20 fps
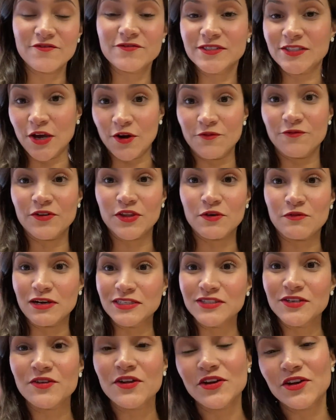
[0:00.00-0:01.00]
So for the
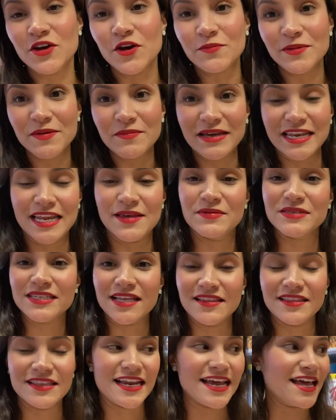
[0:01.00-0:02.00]
ones who don't know me, my name is
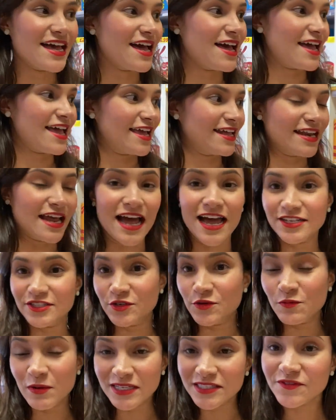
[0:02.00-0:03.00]
Andrea and I
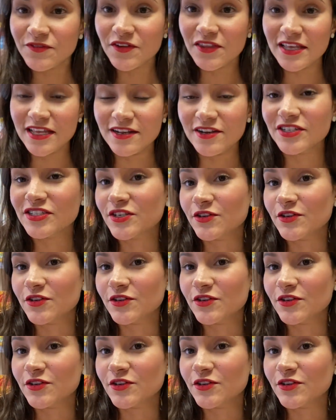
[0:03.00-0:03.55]
do what's for dinners,